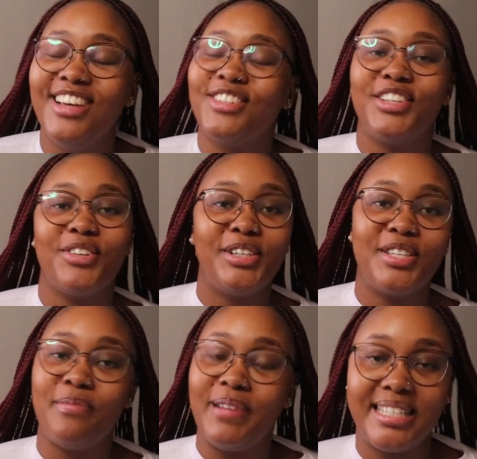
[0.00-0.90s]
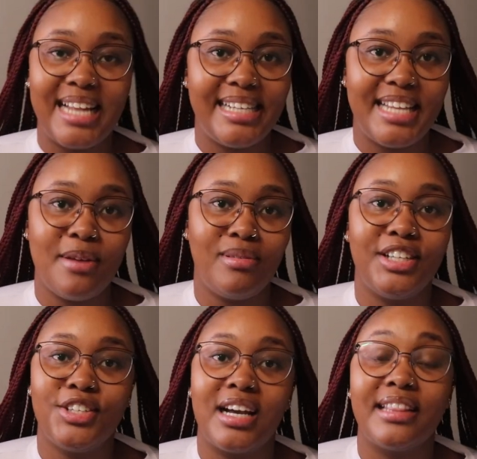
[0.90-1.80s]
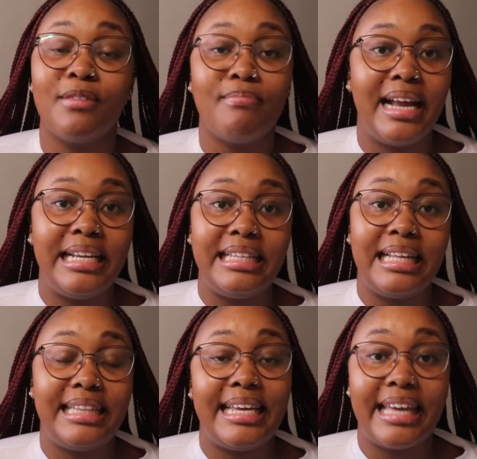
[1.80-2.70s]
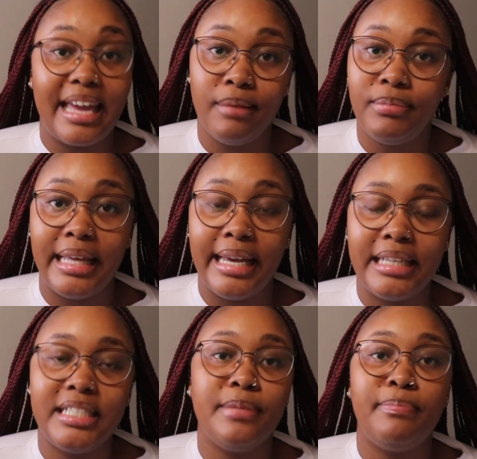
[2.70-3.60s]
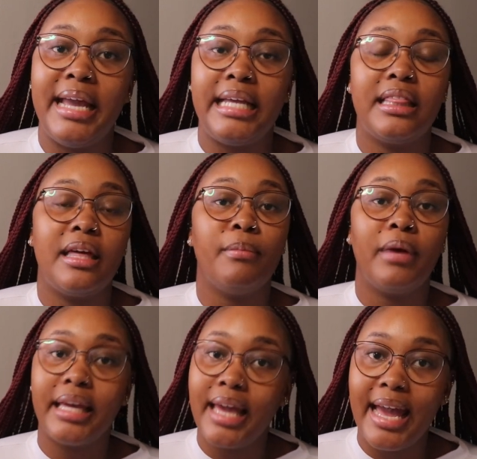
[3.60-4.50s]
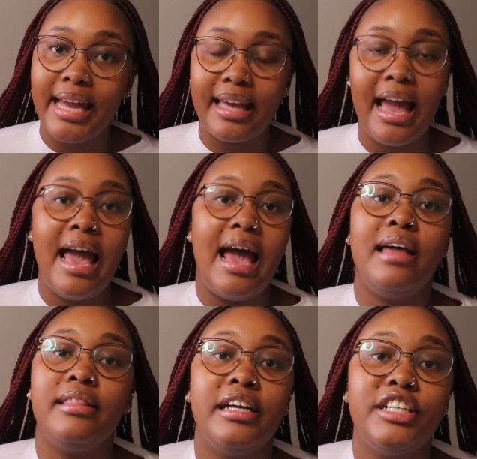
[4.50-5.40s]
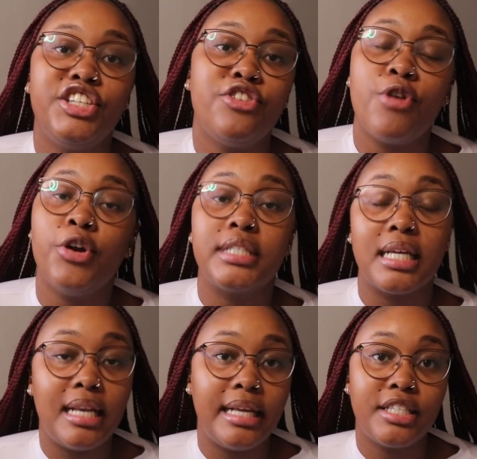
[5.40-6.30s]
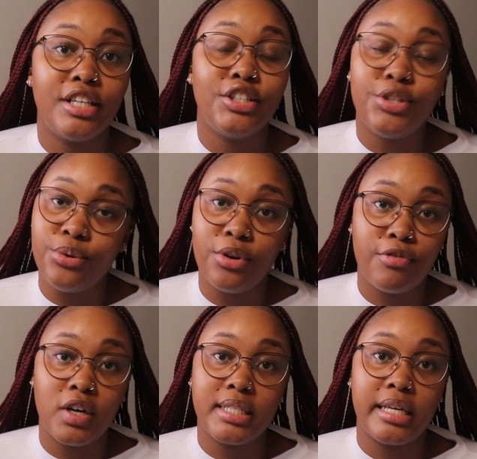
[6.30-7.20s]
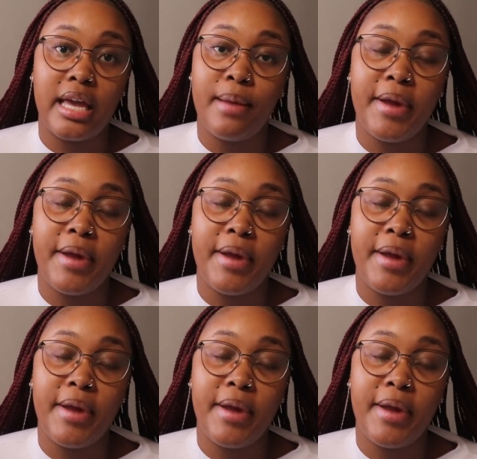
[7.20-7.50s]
So she went to the bedside table and took out the money that they kept there. She baked them a cake, and then she wrote a letter to her foster care